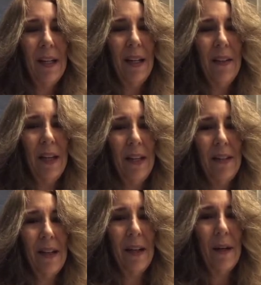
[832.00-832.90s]

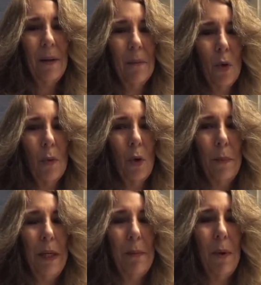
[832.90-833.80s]
that uh, more and more
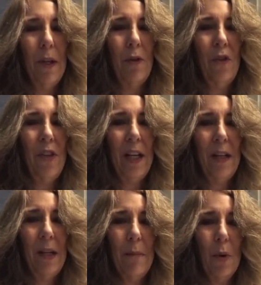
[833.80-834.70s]
people understand
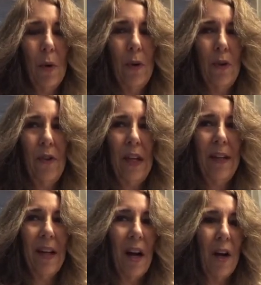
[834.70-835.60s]
the importance
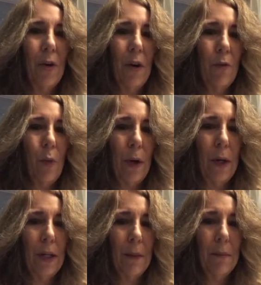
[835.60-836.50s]
and the honor of
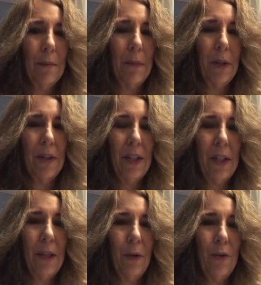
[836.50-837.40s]
wearing the
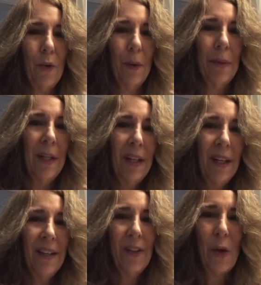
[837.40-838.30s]
military uniform.
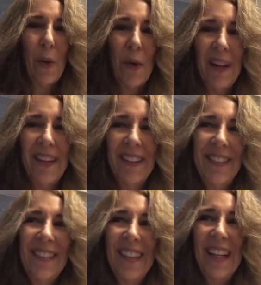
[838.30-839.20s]
So uh,
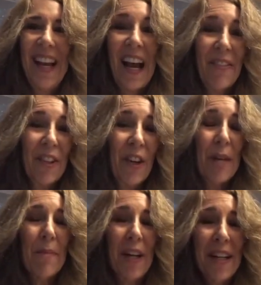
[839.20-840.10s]
have a
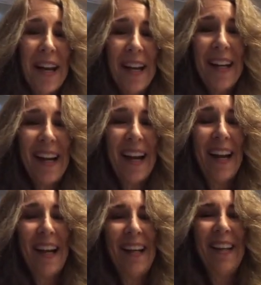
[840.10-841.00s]
great Monday,
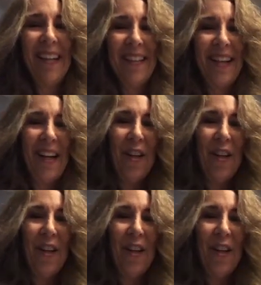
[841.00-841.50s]
and I